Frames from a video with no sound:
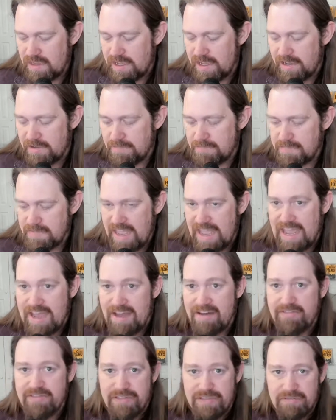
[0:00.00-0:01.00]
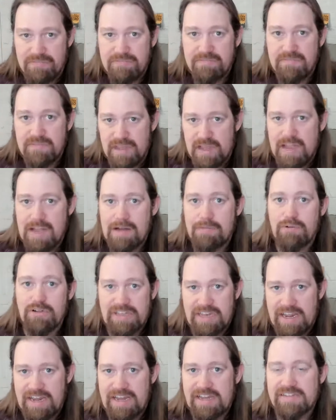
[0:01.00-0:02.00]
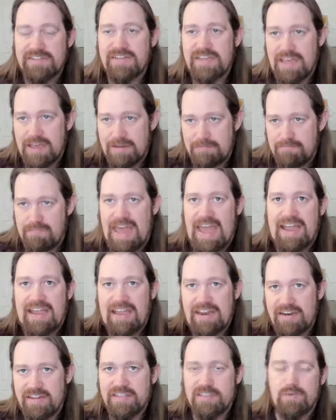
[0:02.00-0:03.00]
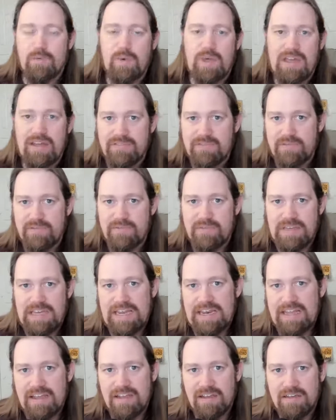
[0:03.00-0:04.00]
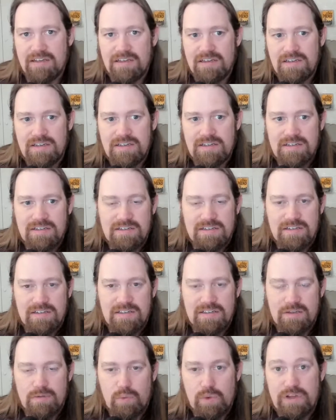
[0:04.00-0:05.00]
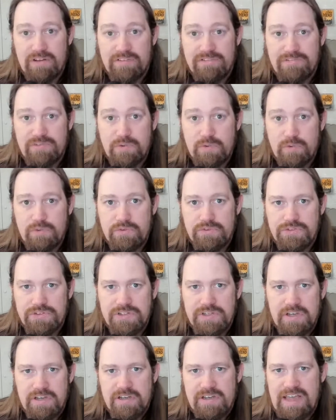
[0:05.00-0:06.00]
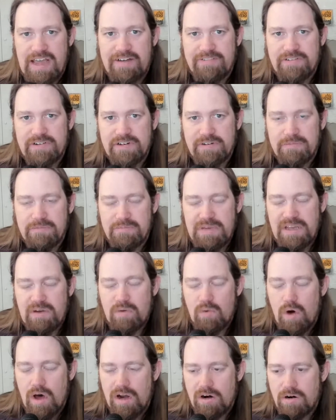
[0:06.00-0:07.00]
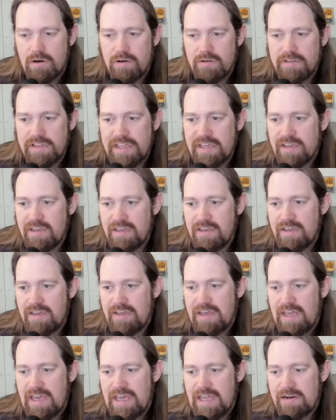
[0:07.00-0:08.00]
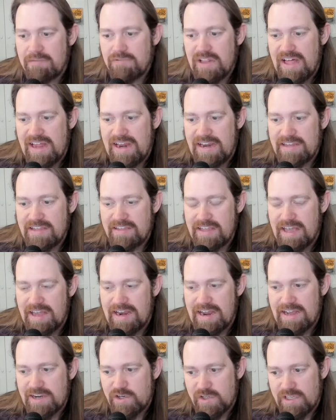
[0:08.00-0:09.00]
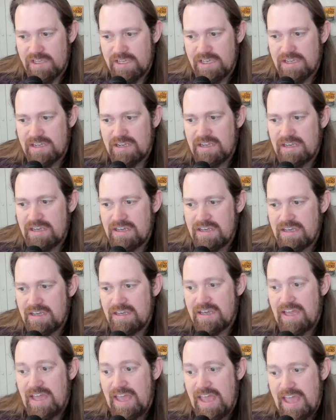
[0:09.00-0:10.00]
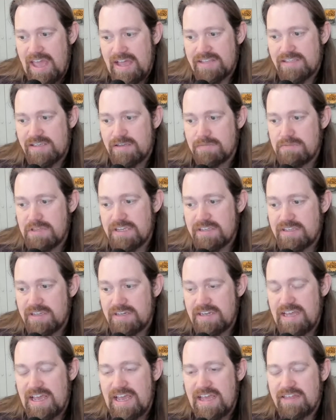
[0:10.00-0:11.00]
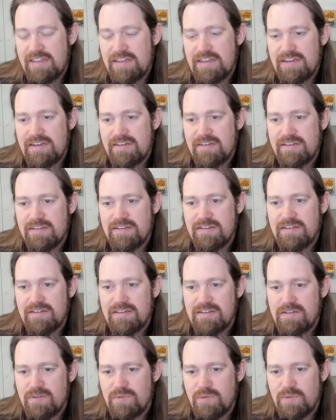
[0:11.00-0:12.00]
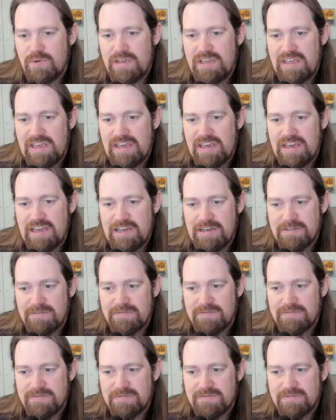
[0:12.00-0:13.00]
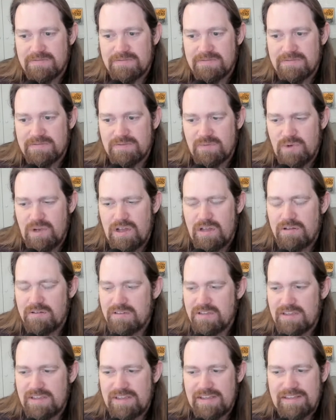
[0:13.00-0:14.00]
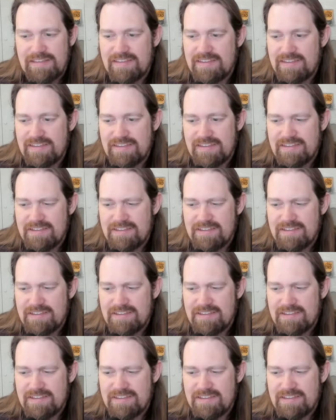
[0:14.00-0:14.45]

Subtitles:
have a couple of days to get back into the swing of eating the real foods after being water only. And I'm glad I did that. Actually, had something today that we well, it